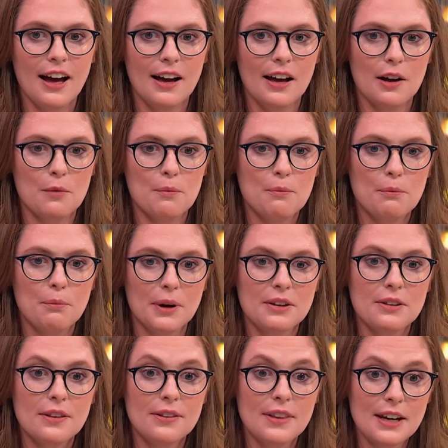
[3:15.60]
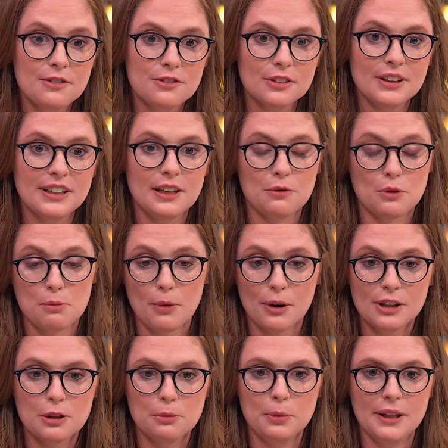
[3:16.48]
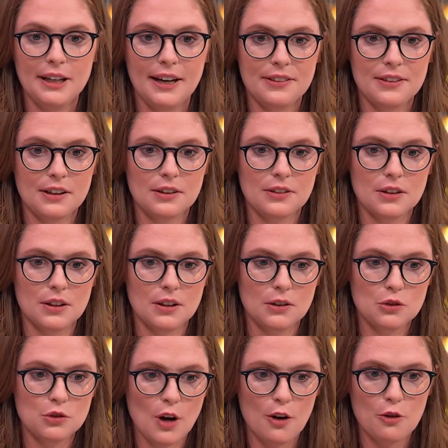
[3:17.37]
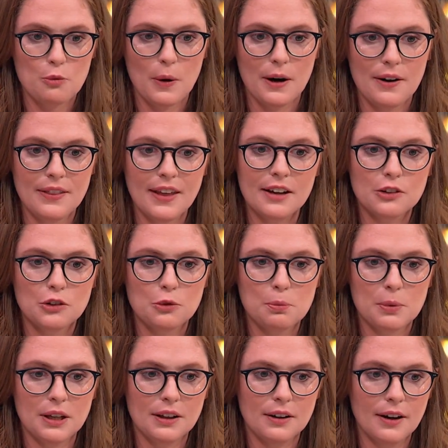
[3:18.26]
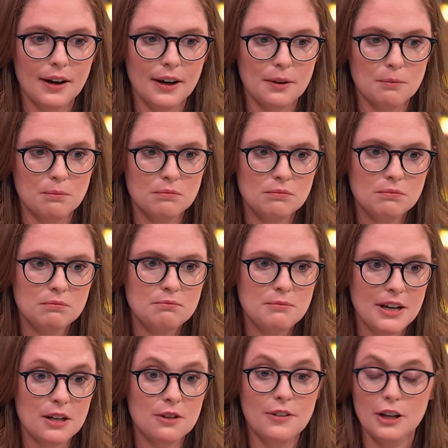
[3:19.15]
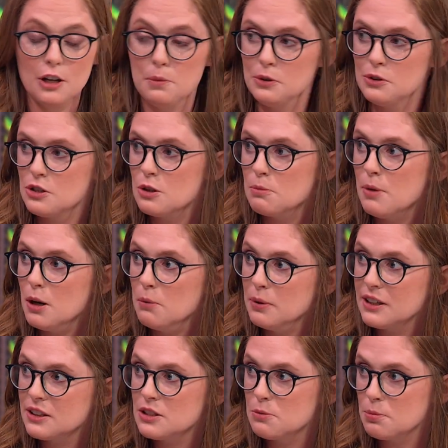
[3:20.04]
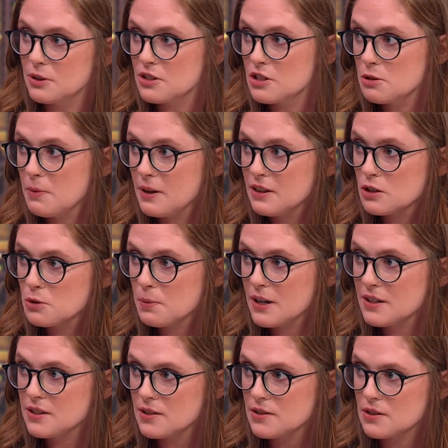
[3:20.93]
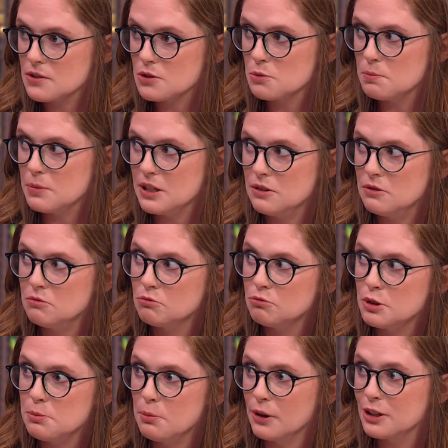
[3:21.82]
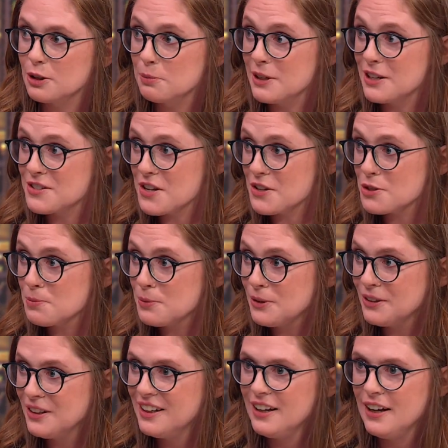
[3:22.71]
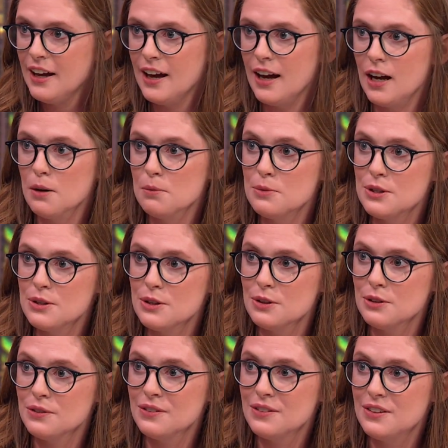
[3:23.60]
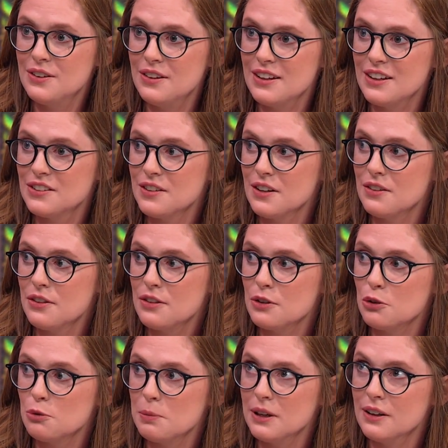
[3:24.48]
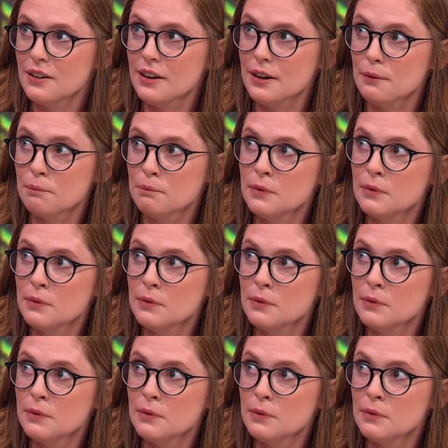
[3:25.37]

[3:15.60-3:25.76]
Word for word: Um, but thankfully and remarkably, I think the software that's been um, made available to the public to participate in this process has been remarkably accessible um, to, the, to the extent that there's been